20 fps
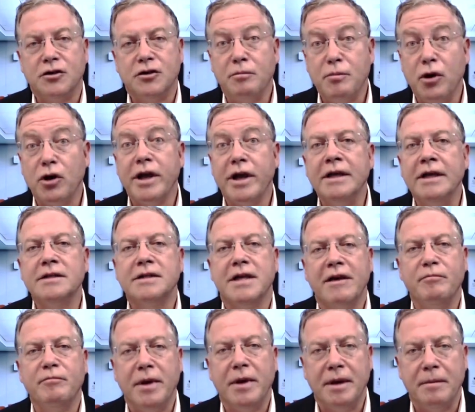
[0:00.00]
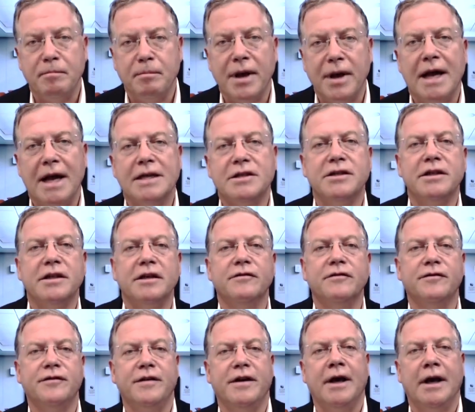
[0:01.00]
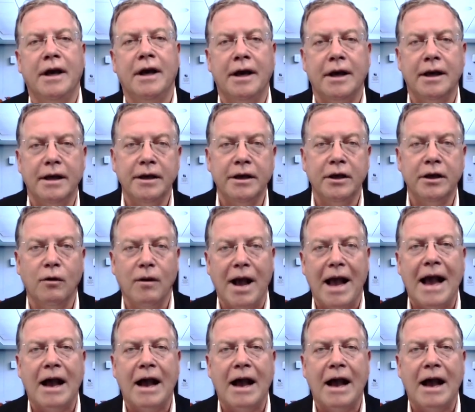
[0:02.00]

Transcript: so bookings have been positive, uh, you know,